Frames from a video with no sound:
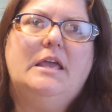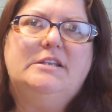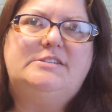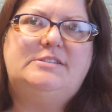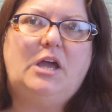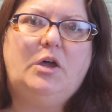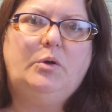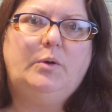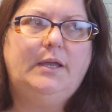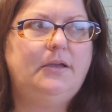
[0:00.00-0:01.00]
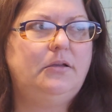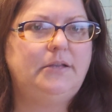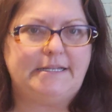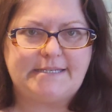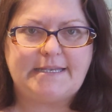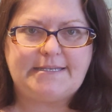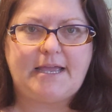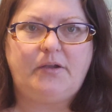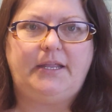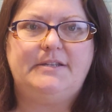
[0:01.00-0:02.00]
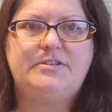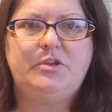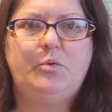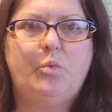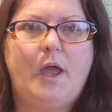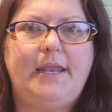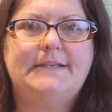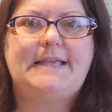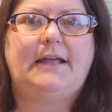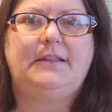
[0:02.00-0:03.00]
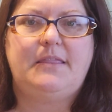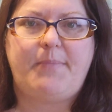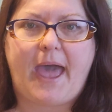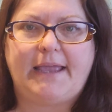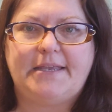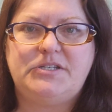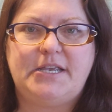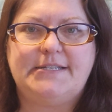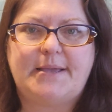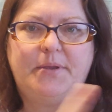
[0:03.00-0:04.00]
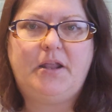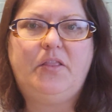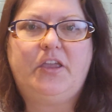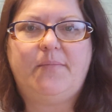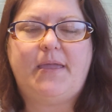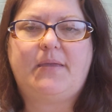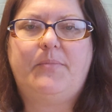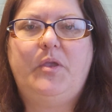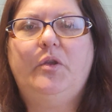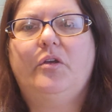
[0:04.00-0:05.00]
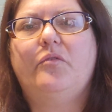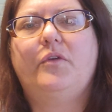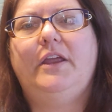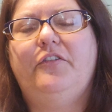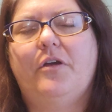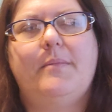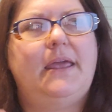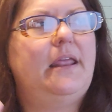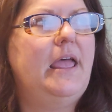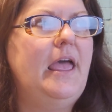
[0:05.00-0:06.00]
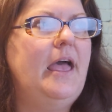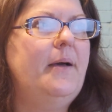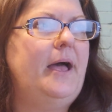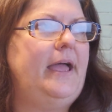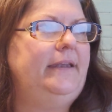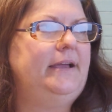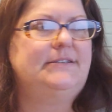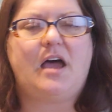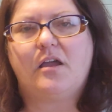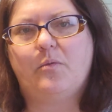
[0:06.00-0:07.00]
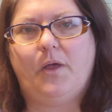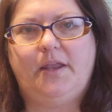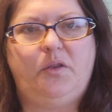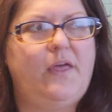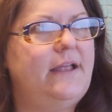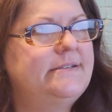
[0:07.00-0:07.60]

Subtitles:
So let's get down into what exactly the package is. I'm going to look at my computer and read from it and talk while I do that.